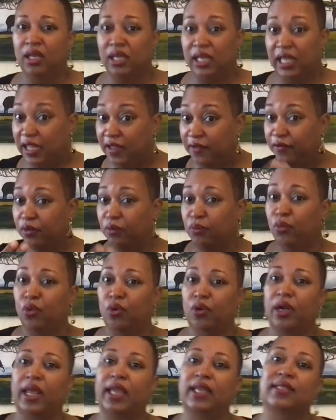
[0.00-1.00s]
an even
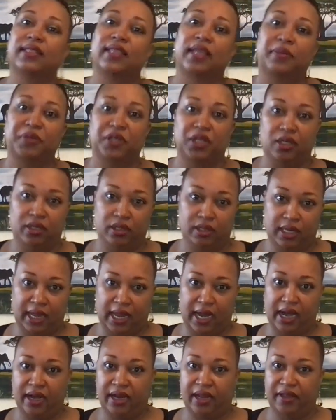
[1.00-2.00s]
more exceptional
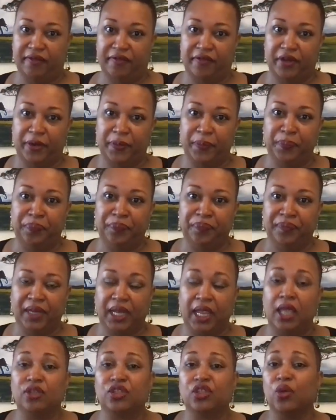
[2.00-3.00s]
caregiver.
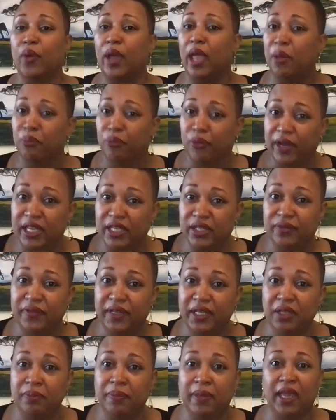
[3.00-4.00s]
So embrace
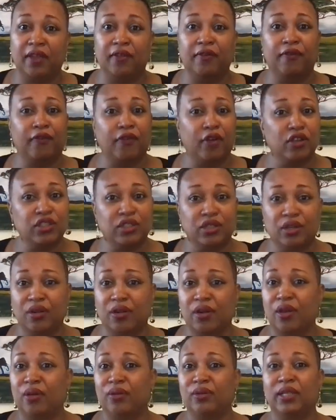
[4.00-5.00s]
feedback, foster
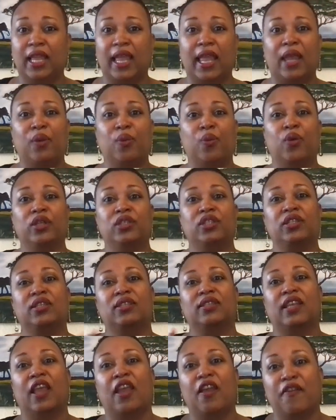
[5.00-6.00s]
growth, and watch
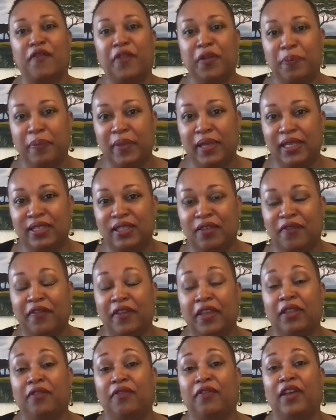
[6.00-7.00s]
as every piece
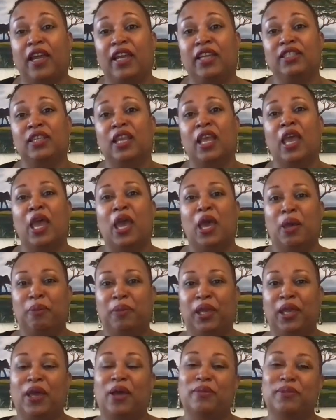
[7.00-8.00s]
of advice
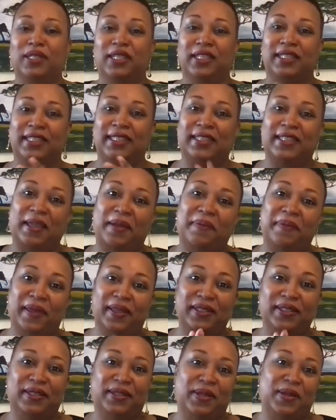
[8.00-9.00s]
becomes a
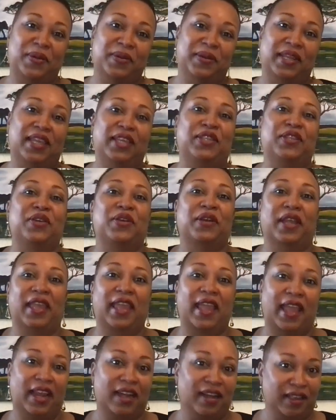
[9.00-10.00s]
stepping stone in your
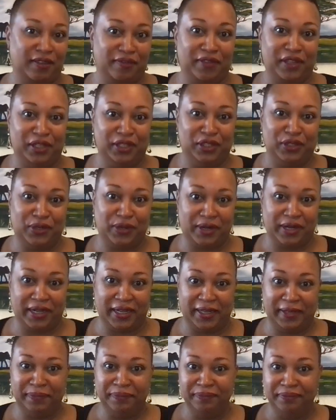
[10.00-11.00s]
caregiving
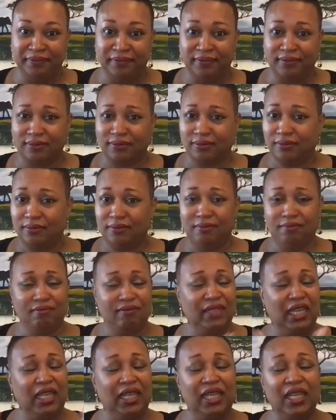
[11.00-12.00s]
journey.
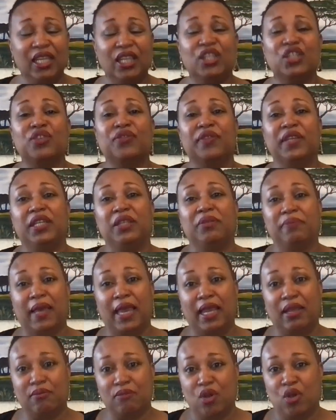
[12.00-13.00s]
Each
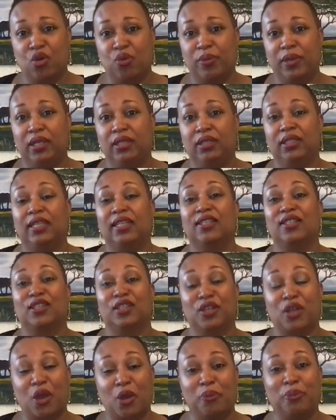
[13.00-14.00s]
feedback moment is
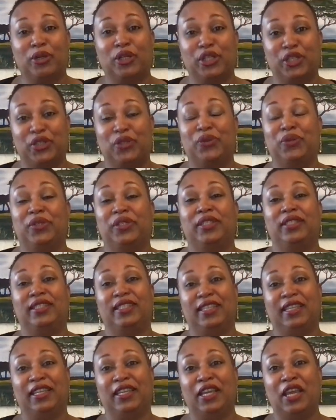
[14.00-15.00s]
an
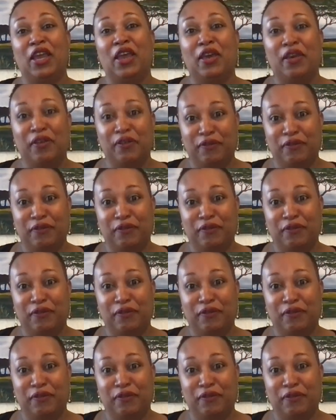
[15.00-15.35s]
opportunity